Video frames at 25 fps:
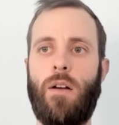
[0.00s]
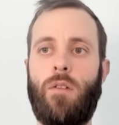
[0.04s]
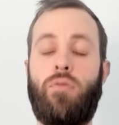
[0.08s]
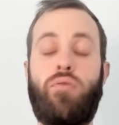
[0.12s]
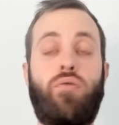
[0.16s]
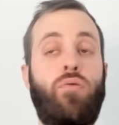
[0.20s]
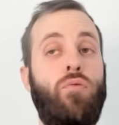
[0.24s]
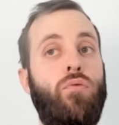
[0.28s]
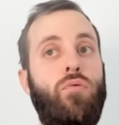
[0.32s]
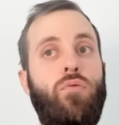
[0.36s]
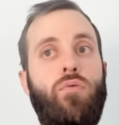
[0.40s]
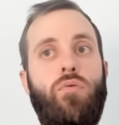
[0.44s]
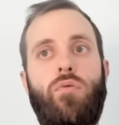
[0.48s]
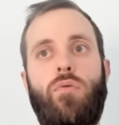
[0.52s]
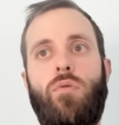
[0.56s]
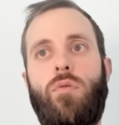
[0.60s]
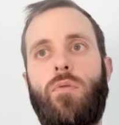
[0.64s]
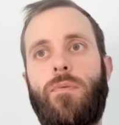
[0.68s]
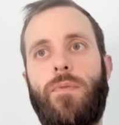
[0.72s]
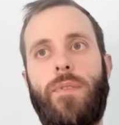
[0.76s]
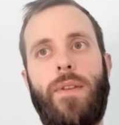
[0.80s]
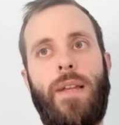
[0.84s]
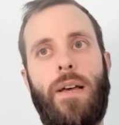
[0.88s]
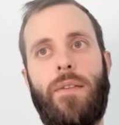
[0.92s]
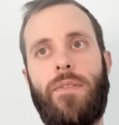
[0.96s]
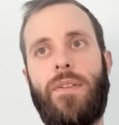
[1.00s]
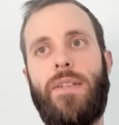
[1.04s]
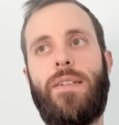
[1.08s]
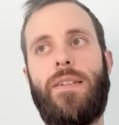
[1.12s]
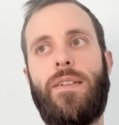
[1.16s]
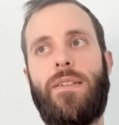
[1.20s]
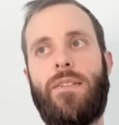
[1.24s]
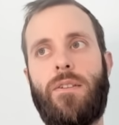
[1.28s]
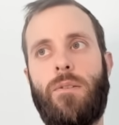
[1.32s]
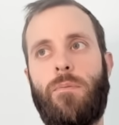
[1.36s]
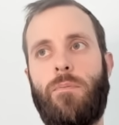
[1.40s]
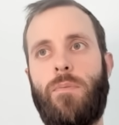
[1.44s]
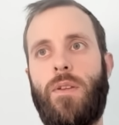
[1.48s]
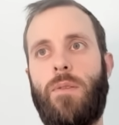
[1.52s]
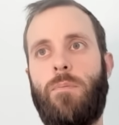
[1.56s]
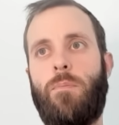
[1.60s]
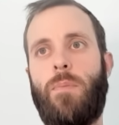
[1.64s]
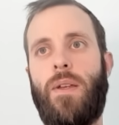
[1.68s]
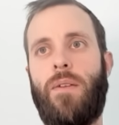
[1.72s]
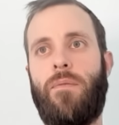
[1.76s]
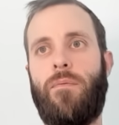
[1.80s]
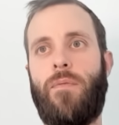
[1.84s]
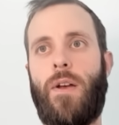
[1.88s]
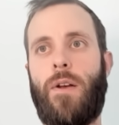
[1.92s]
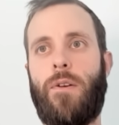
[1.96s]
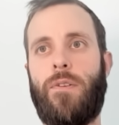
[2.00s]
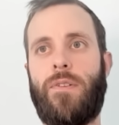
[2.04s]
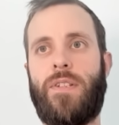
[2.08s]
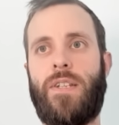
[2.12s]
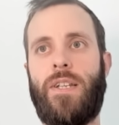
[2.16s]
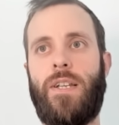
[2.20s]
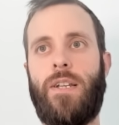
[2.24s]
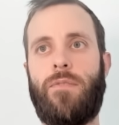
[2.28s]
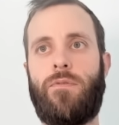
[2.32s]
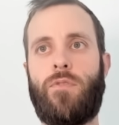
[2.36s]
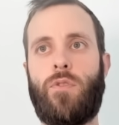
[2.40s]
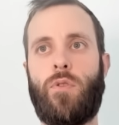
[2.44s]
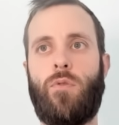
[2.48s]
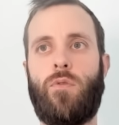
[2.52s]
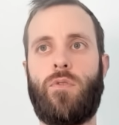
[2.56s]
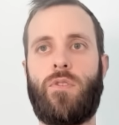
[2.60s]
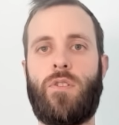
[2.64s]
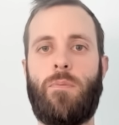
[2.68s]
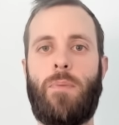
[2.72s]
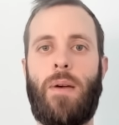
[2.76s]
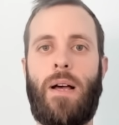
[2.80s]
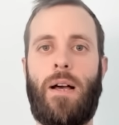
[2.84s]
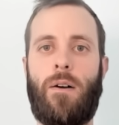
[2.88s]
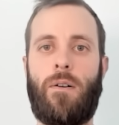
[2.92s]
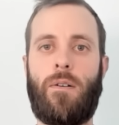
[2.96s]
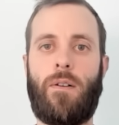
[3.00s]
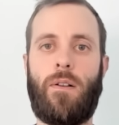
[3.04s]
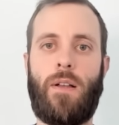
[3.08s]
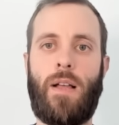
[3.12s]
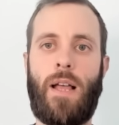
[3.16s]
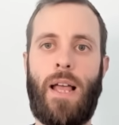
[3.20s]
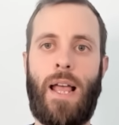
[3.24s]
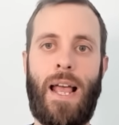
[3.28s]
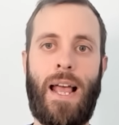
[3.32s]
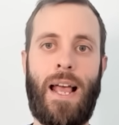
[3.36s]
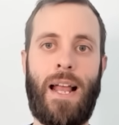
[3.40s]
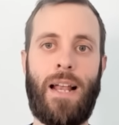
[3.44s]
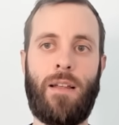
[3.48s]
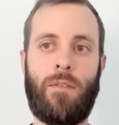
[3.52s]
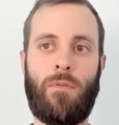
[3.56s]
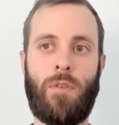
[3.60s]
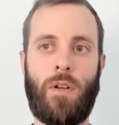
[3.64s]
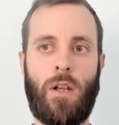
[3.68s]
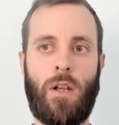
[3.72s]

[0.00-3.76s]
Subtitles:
Whew. Now this is something me and Verity have talked about a hell of a